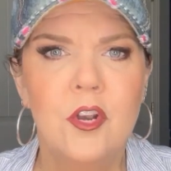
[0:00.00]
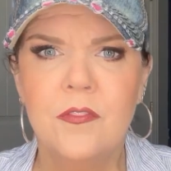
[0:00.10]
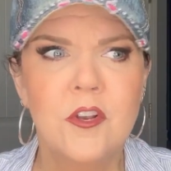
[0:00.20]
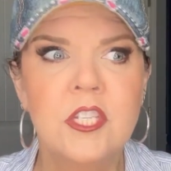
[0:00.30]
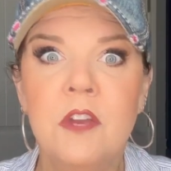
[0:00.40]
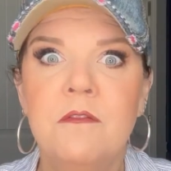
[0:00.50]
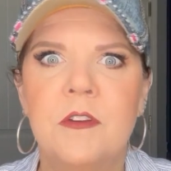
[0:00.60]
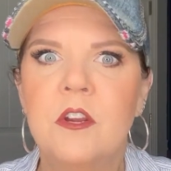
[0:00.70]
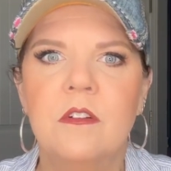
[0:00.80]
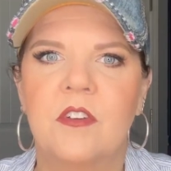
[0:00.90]
There's no
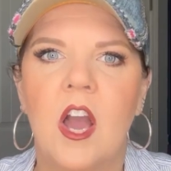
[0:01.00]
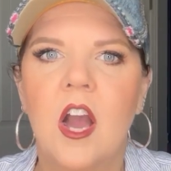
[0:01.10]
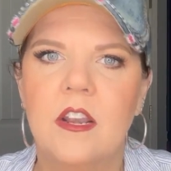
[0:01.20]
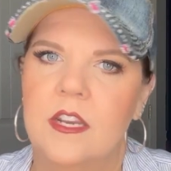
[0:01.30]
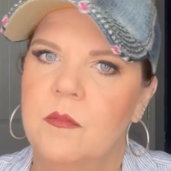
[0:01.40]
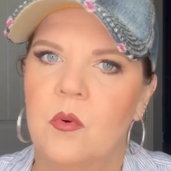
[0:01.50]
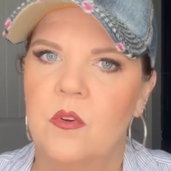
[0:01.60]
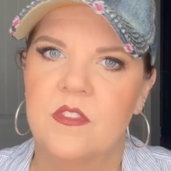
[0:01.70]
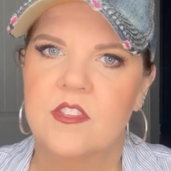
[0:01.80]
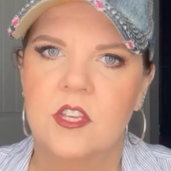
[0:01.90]
fear of God anymore
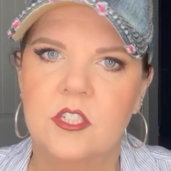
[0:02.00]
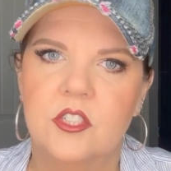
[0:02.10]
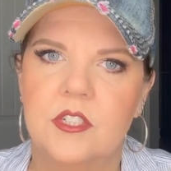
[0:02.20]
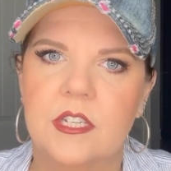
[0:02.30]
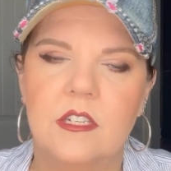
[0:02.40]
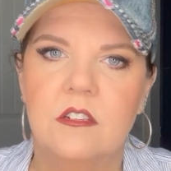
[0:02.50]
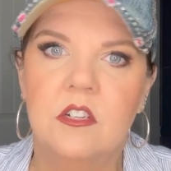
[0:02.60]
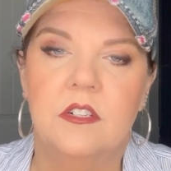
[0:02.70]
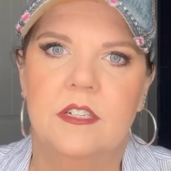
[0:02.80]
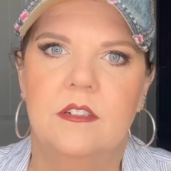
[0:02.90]
in this country.
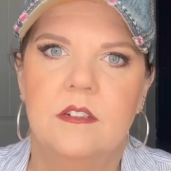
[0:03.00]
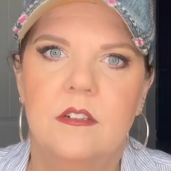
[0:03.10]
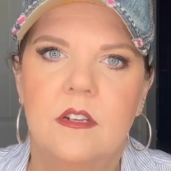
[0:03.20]
None.